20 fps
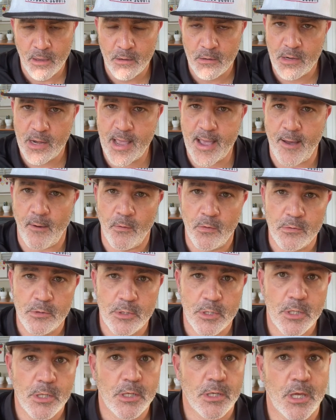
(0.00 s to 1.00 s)
Now,
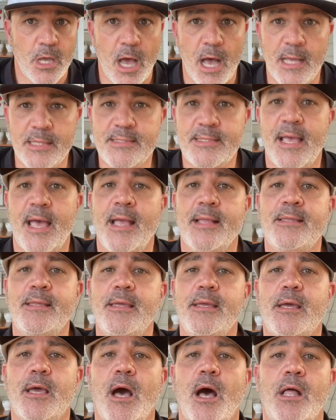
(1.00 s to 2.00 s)

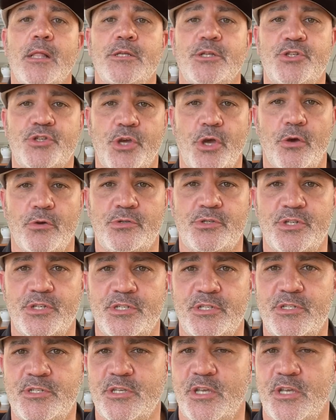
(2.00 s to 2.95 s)
contacting college coaches